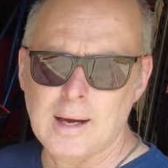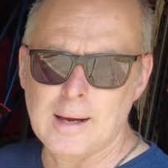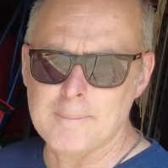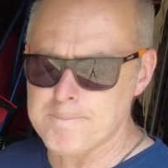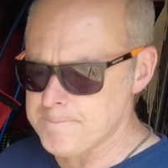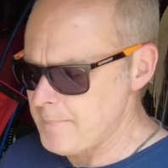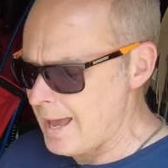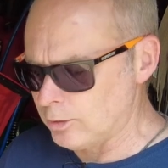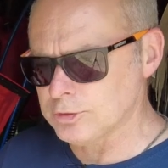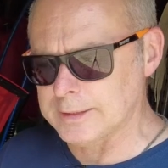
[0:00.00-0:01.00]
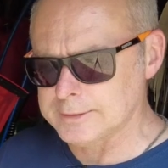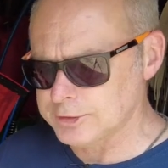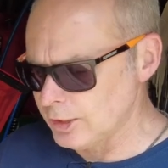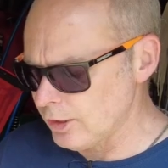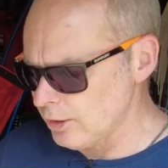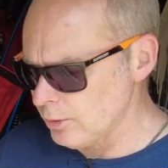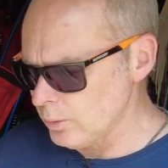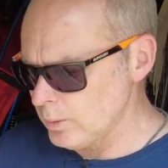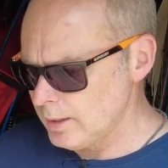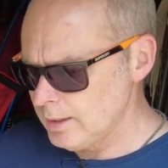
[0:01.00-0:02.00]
housing. So